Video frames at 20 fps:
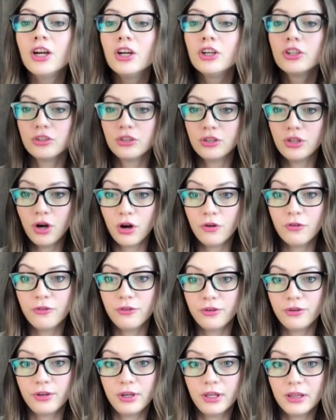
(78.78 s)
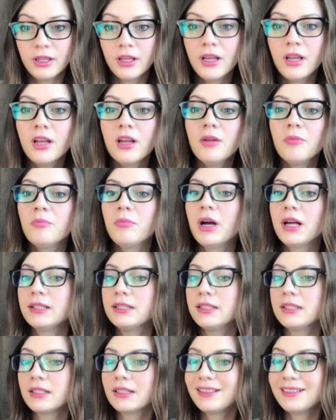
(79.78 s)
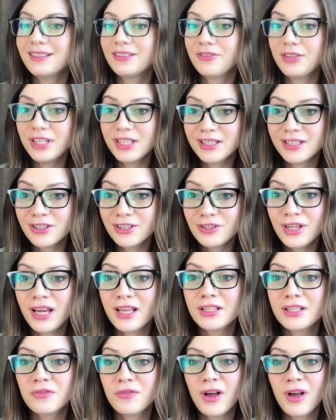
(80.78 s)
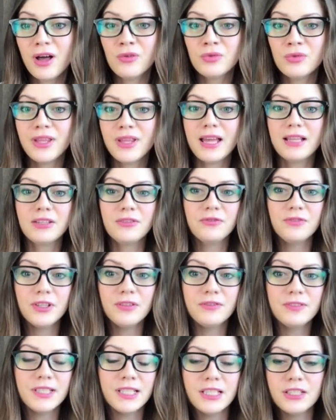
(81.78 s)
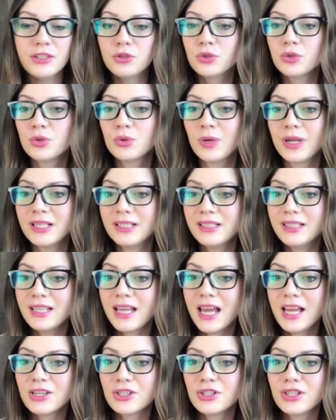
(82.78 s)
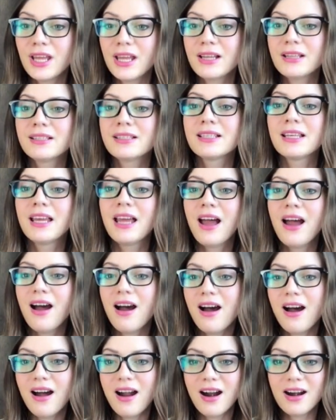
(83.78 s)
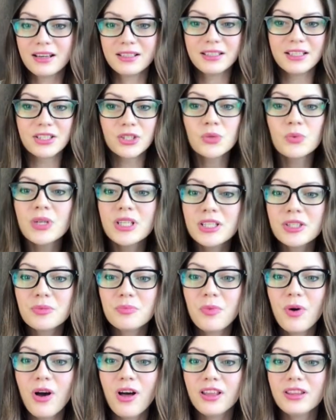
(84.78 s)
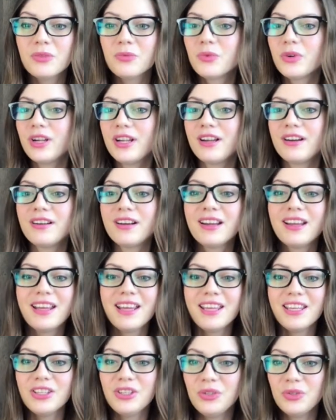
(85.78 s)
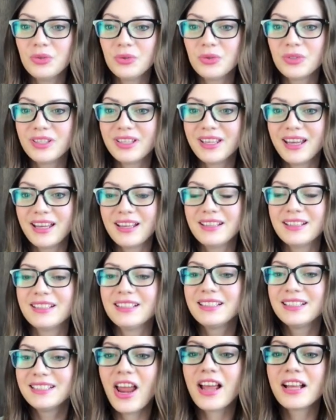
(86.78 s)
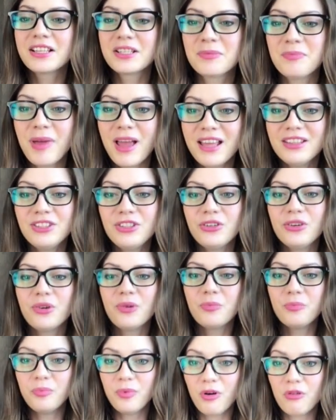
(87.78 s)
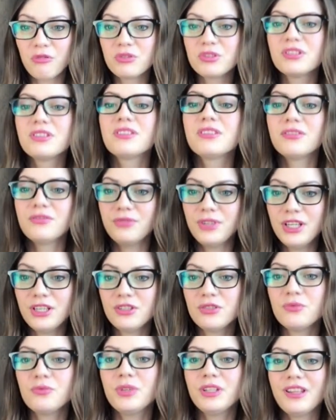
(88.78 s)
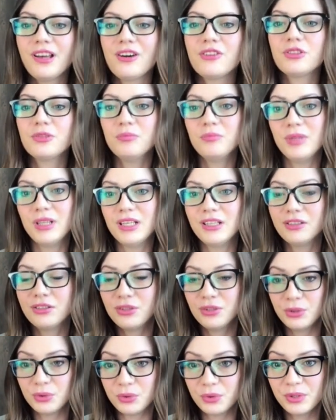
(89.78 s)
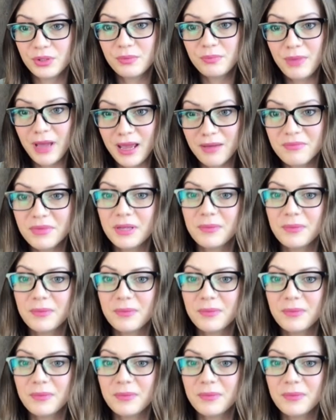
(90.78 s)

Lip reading: go for it. But research has found that 15 to 20 hashtags are the sweet spot where you can expand your post reach without being too spammy.